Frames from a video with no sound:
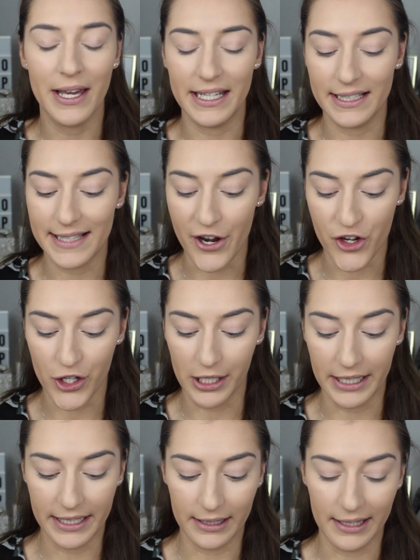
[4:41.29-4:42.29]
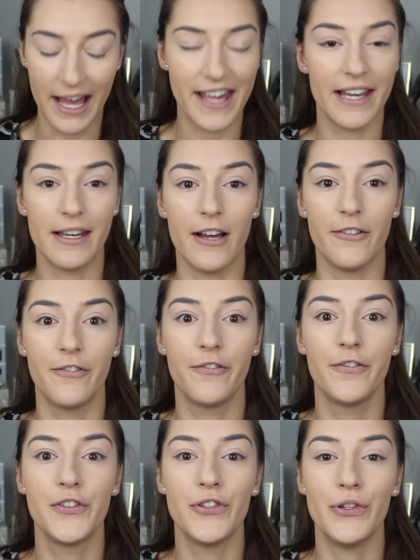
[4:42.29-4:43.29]
and it's actually light
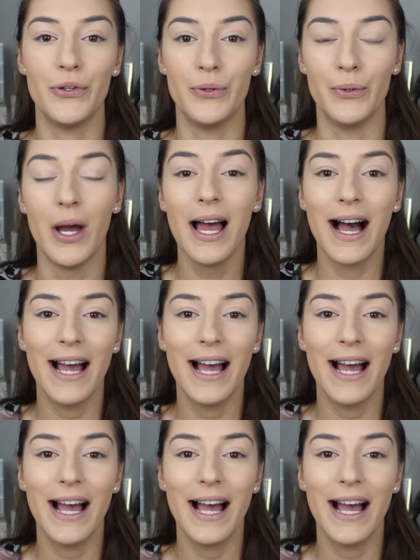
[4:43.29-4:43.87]
enough to